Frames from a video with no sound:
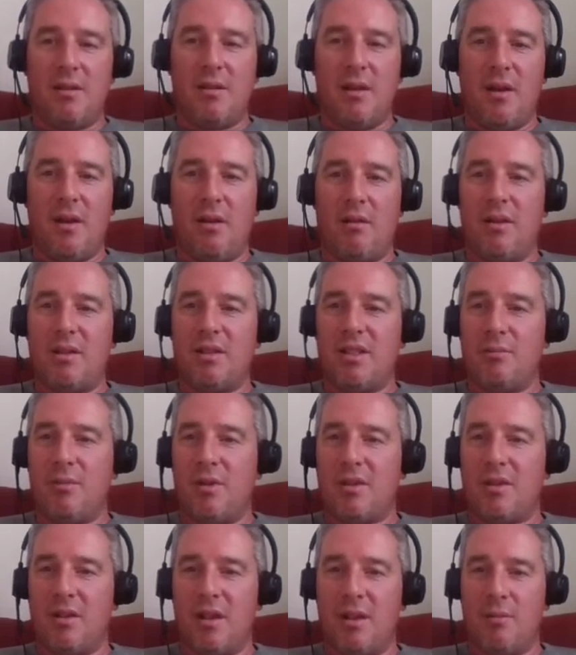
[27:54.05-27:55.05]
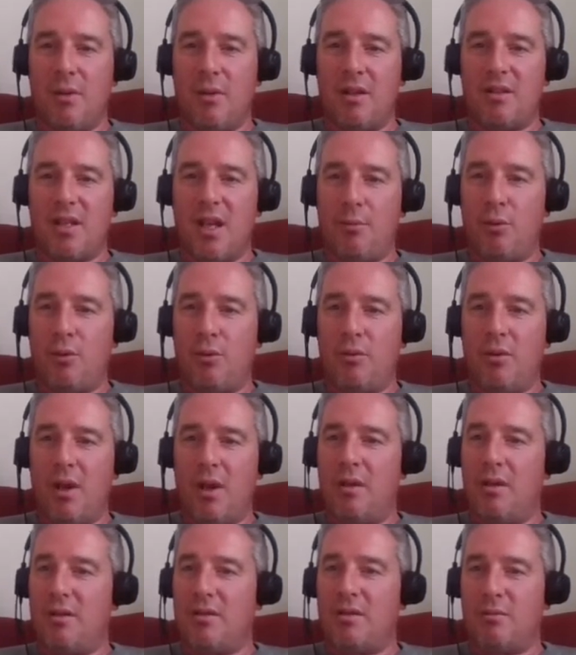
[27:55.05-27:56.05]
Our estimates are that it might double,
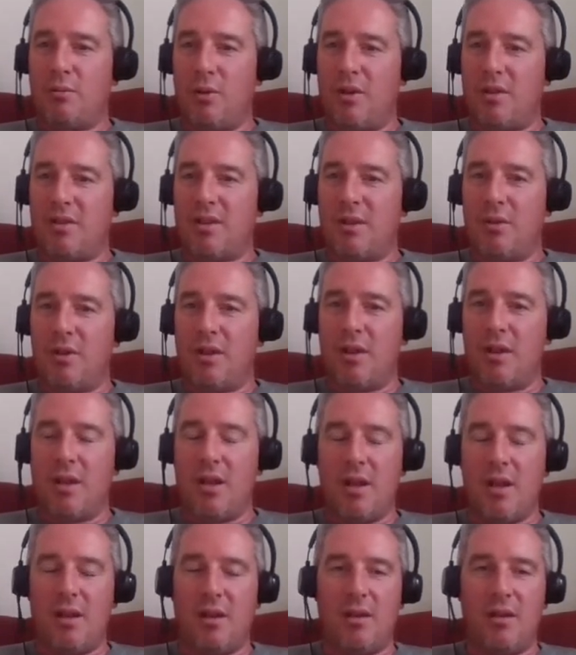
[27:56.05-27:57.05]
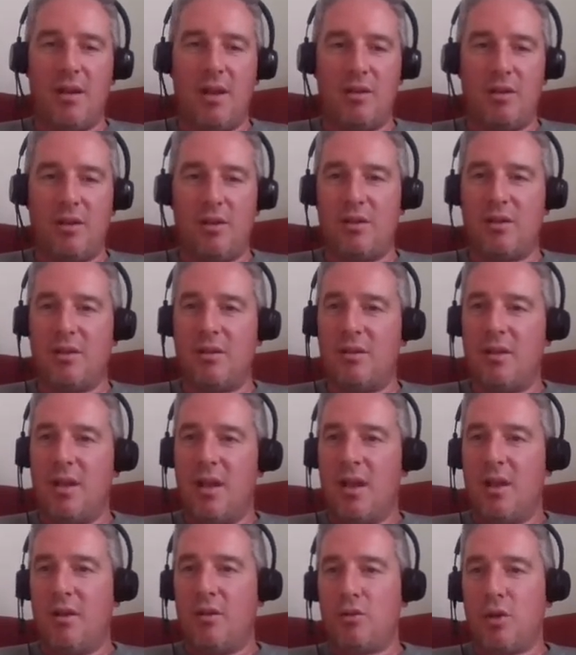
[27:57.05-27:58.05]
and with some of the issues and
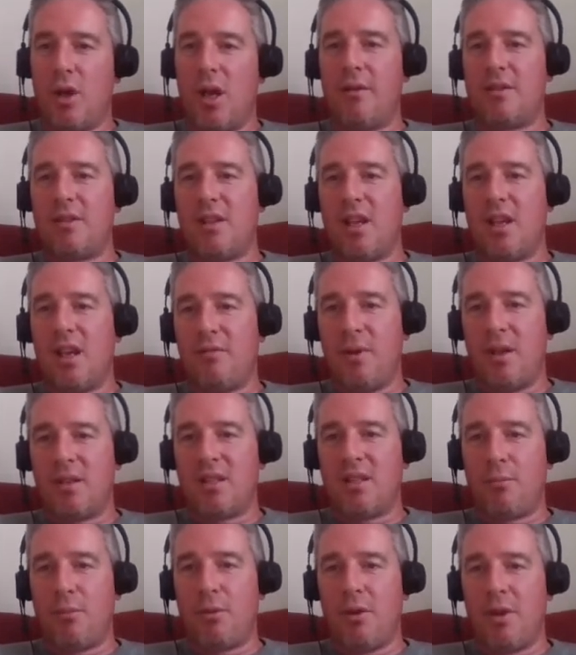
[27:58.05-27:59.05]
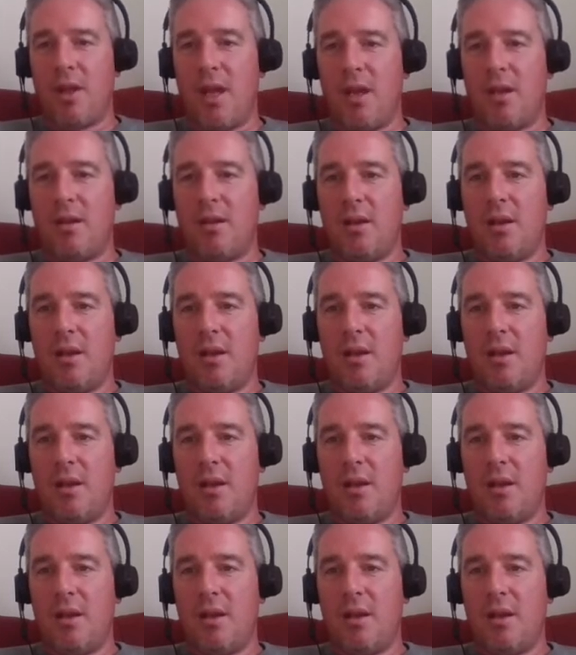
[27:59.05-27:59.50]
drivers that I've picked up on there,